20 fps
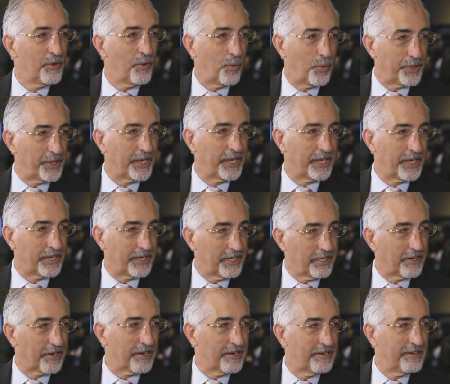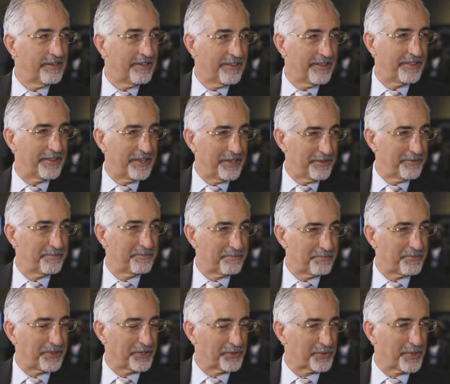When they get eager, then
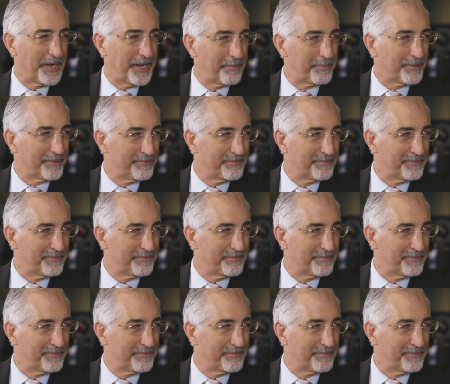things will happen.